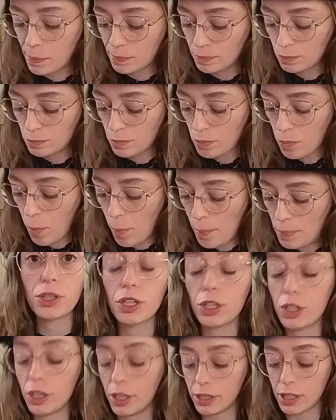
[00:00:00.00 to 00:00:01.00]
Wow, that's
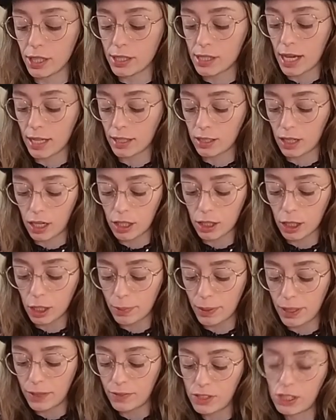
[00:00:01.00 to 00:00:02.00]
really good. I got a little
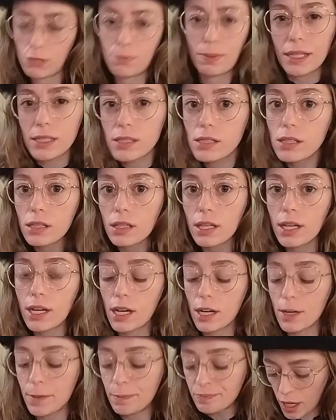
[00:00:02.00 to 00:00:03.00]
bit of spice in
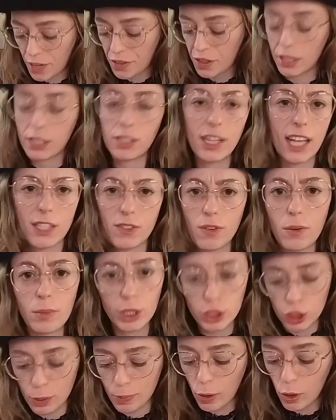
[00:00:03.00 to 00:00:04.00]
there. I think that's from
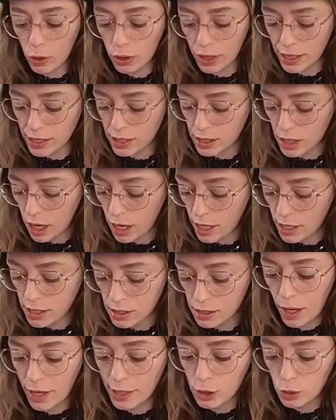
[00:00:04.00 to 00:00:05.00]
the chipotle sauce.
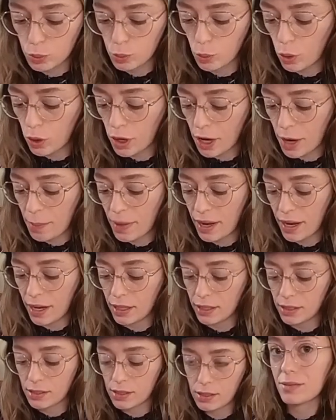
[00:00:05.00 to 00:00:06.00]
It's warm
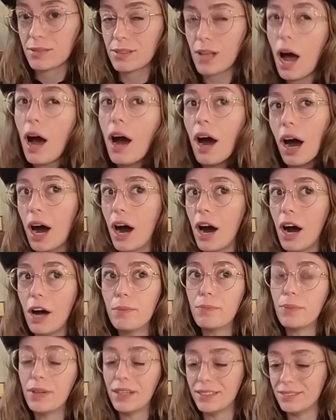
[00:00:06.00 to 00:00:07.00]
and it's not hot,
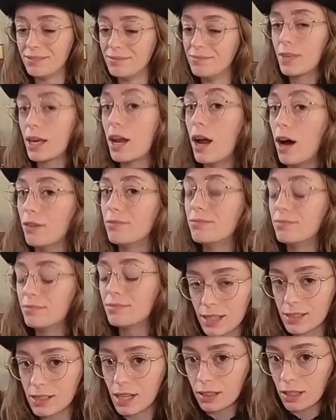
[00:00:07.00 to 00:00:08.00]
but you know,
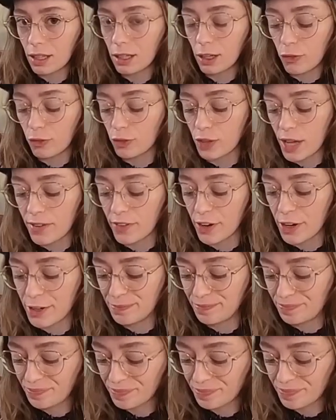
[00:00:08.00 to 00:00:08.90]
it's got the whole flavor.